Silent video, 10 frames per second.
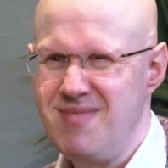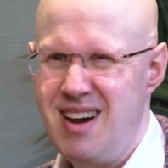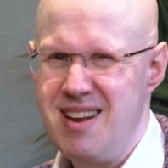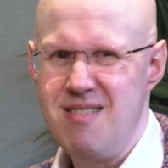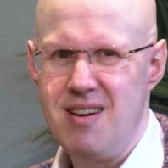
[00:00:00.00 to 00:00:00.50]

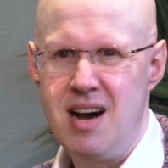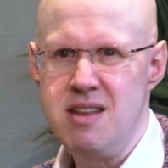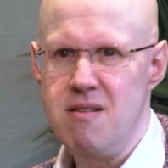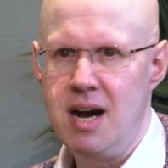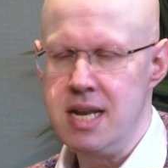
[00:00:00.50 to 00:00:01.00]
I
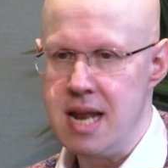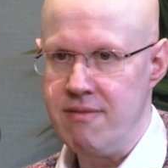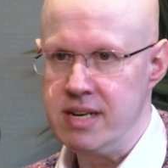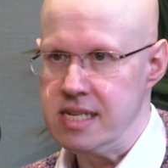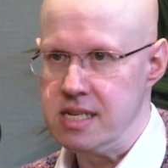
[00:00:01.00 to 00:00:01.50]
didn't
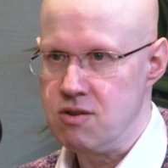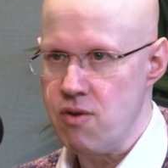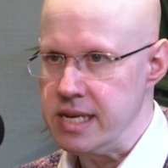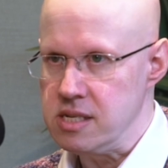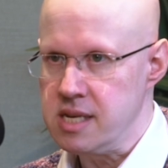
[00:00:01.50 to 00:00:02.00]
have any
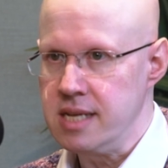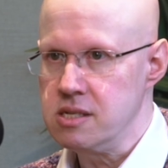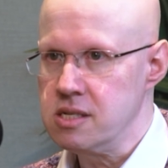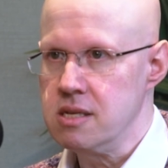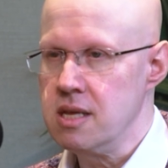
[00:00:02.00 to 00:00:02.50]
great
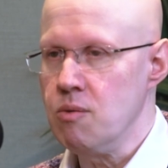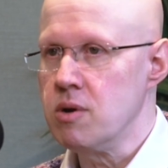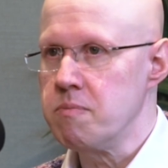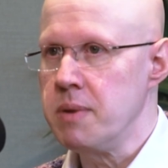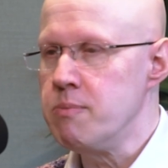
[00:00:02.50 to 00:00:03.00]
sense that there
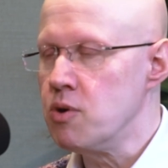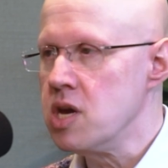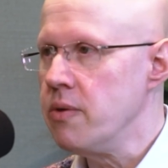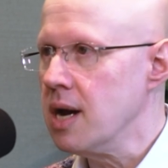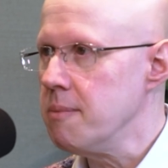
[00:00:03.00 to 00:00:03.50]
were people
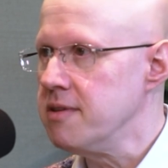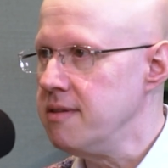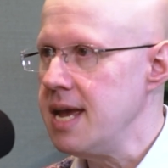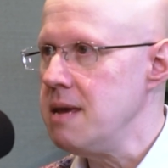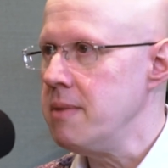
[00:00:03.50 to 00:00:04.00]
queuing up to
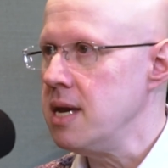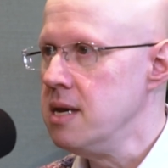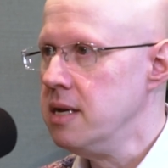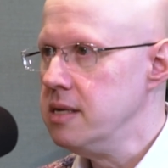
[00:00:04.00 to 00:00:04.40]
date me.